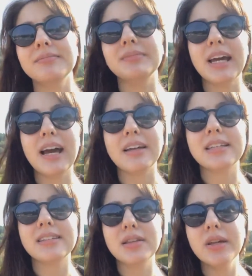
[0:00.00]

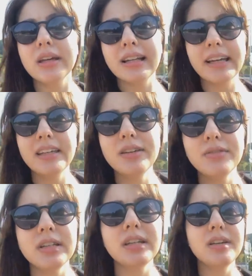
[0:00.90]
that's the thing.
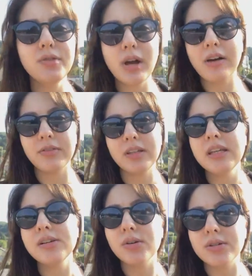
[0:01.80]
Even if you have an
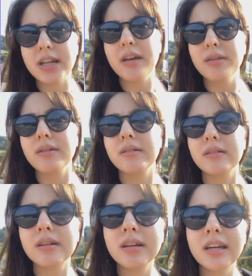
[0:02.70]
ego death,
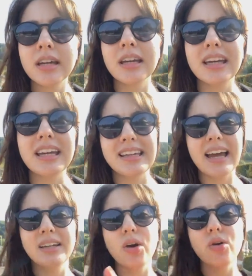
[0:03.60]
it
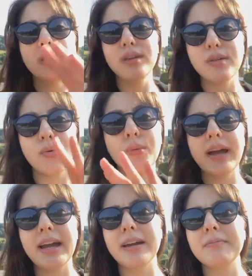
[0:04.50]
can go either
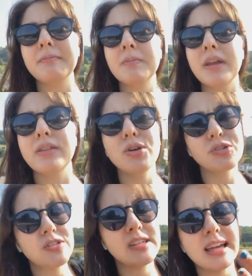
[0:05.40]
way. And you
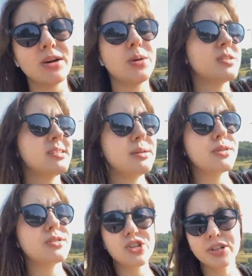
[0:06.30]
also see that obviously
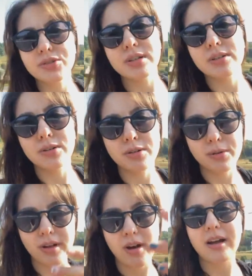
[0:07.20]
with children or
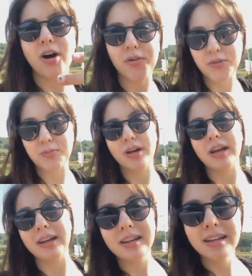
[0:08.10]
with
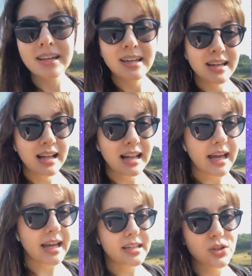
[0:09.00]
offspring.
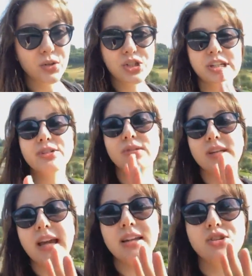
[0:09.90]
Your children
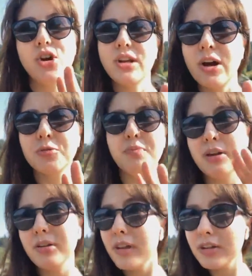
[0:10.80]
can turn out
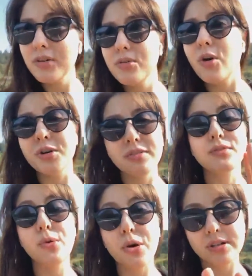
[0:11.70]
better than you or
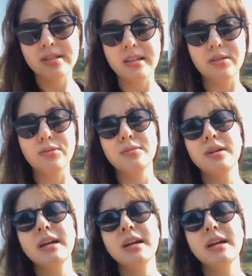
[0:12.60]
even worse than you.